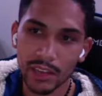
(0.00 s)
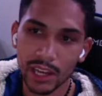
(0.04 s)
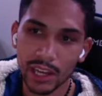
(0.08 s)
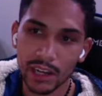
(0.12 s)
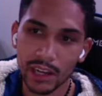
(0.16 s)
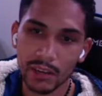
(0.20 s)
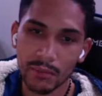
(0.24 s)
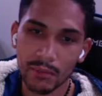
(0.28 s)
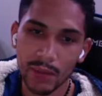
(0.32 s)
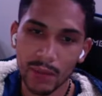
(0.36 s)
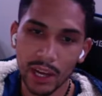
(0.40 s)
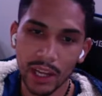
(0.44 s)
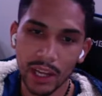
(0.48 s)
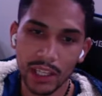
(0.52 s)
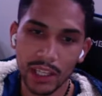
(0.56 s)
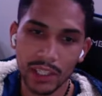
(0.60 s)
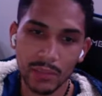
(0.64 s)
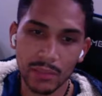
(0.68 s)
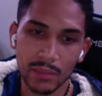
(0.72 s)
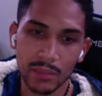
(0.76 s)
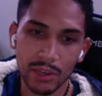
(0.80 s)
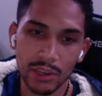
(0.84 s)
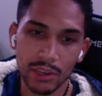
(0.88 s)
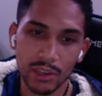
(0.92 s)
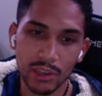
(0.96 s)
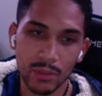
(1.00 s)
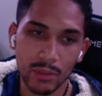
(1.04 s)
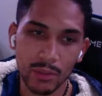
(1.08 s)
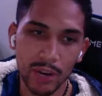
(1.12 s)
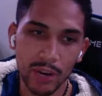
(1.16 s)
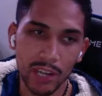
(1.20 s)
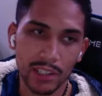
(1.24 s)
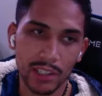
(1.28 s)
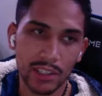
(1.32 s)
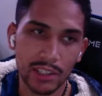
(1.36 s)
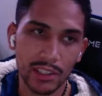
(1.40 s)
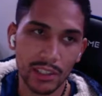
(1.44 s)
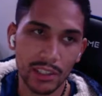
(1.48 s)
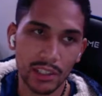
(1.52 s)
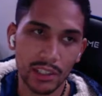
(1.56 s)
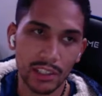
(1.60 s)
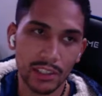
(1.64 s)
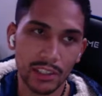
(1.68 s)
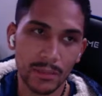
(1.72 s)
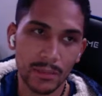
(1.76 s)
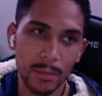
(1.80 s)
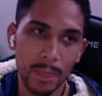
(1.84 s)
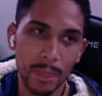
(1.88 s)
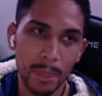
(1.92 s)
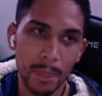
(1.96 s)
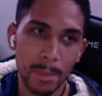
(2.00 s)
that of my spiritual practices,